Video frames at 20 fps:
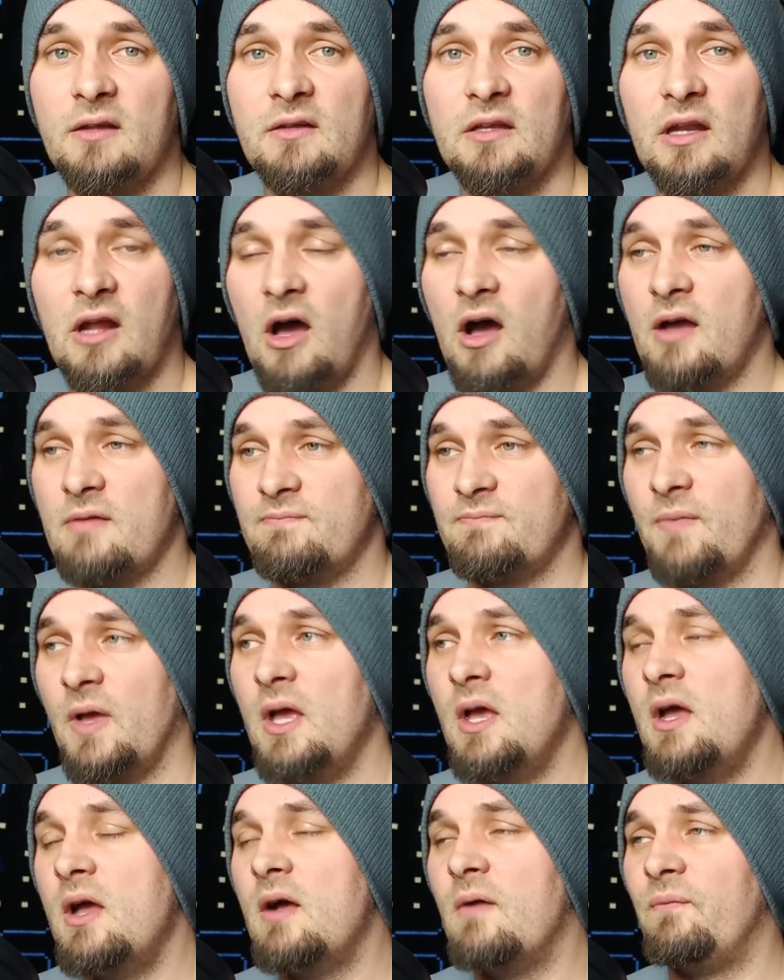You know, I'm
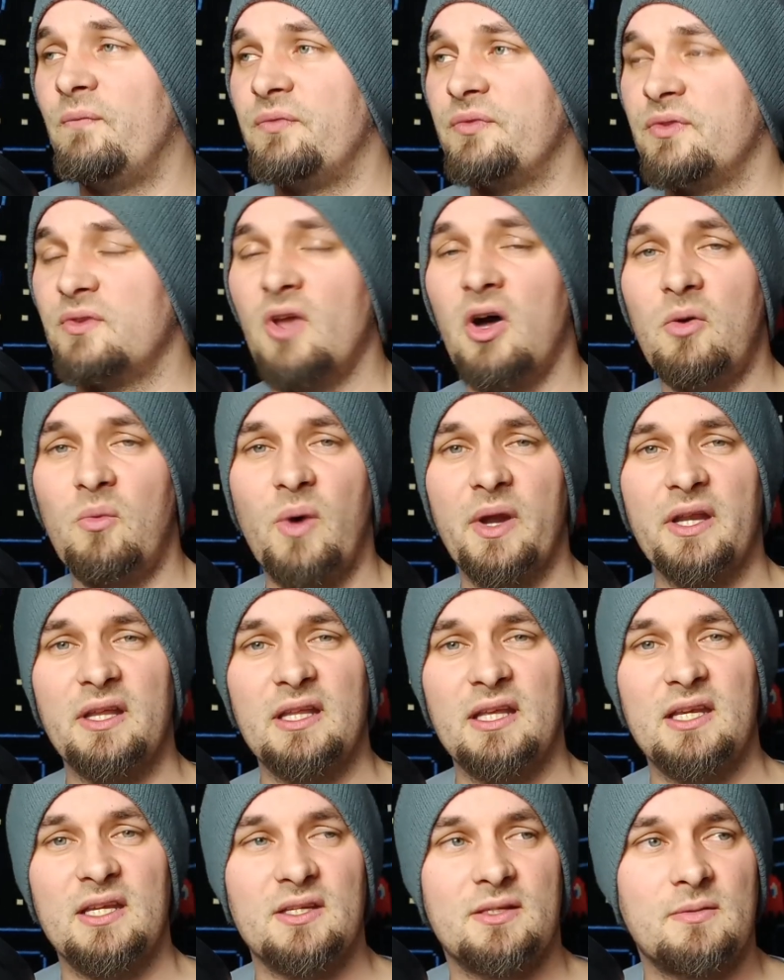not one of
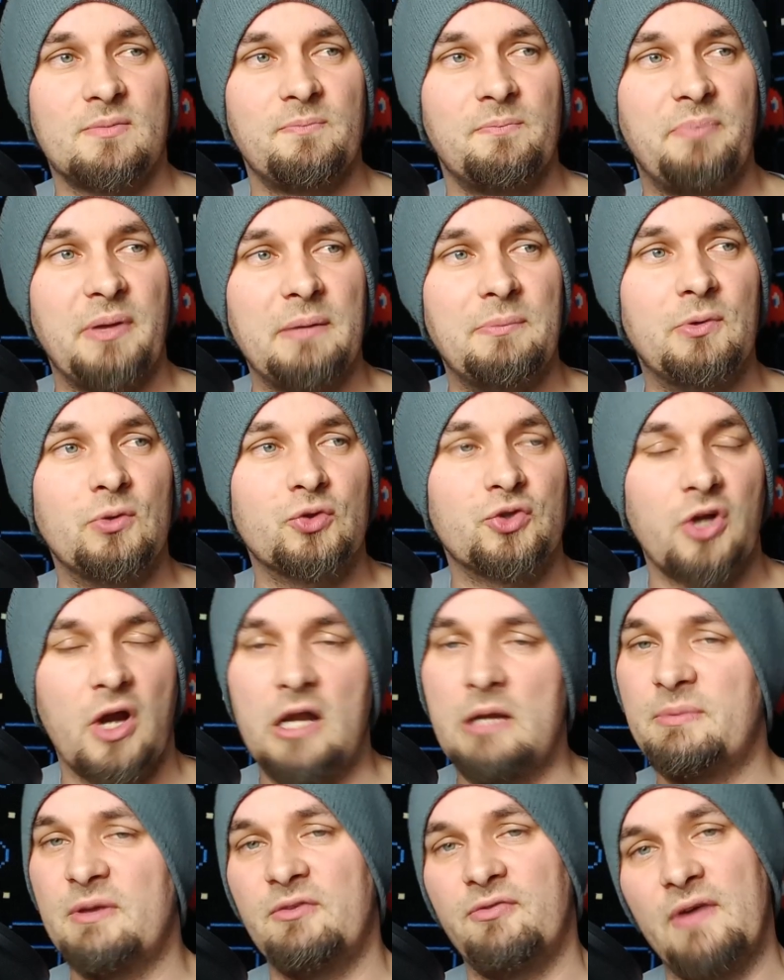these people trying
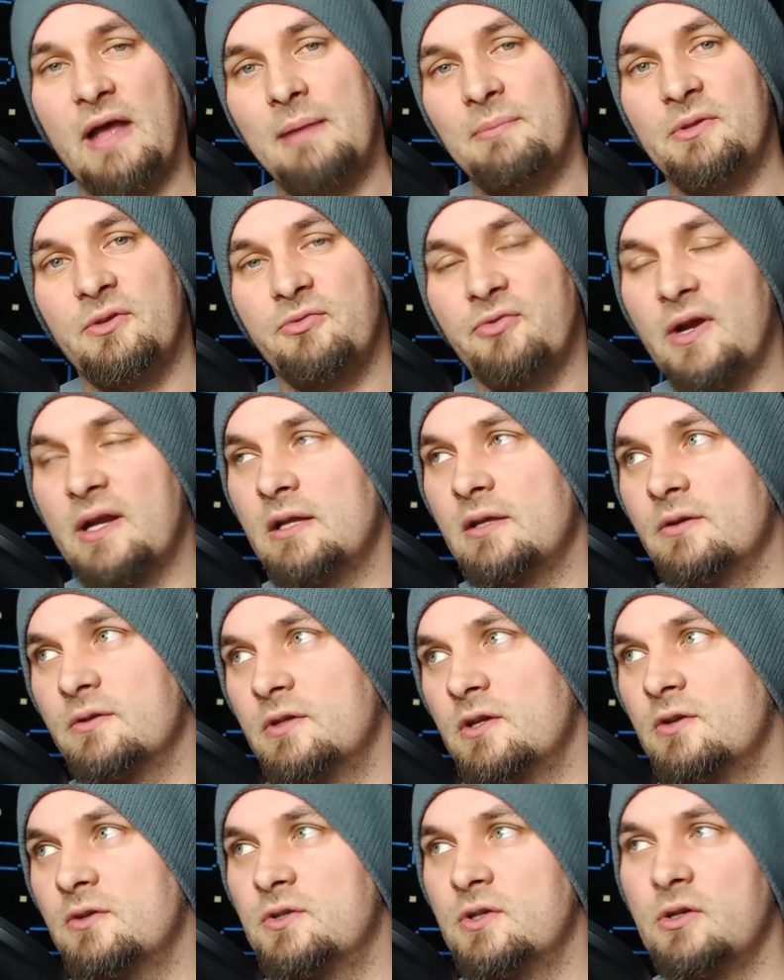to be family friendly on
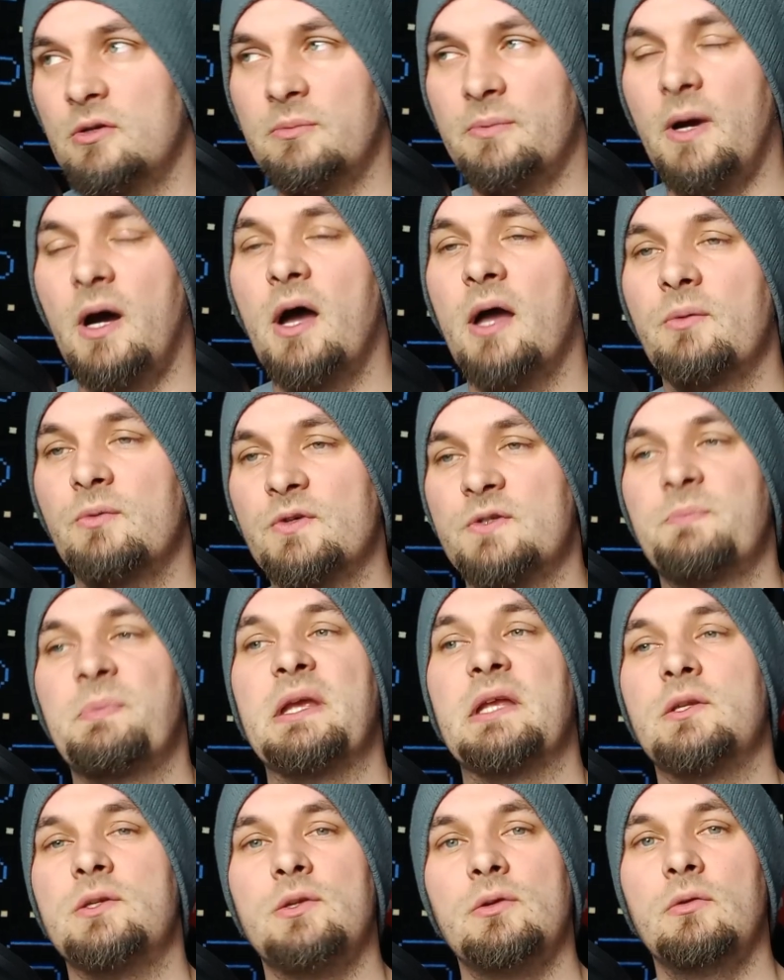YouTube. I will
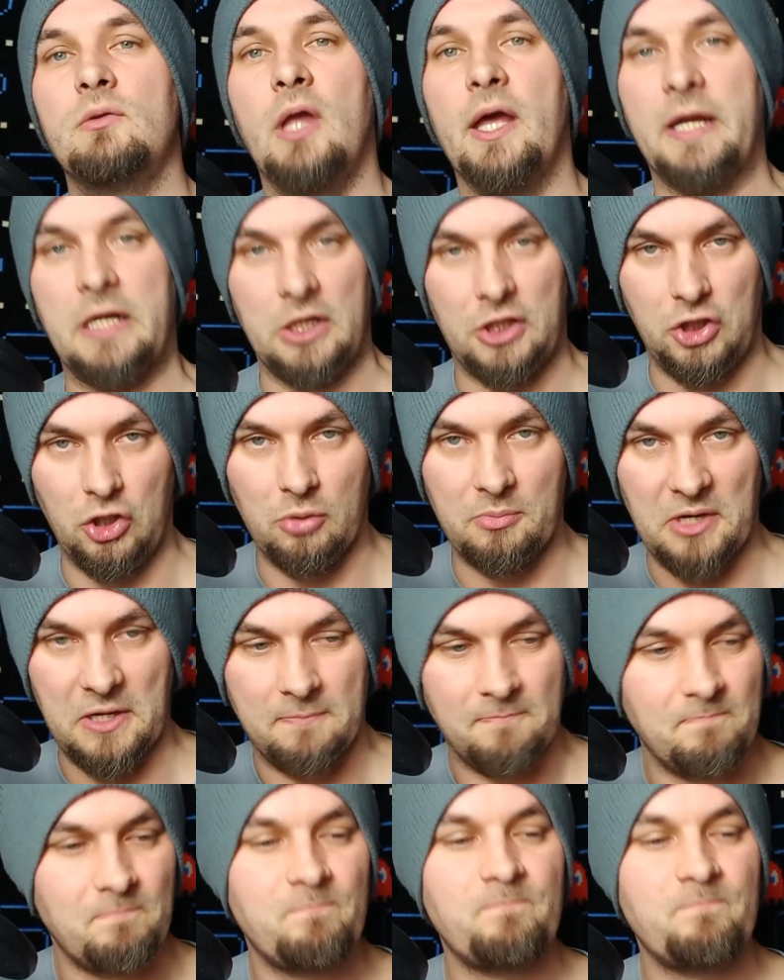speak to you like a human.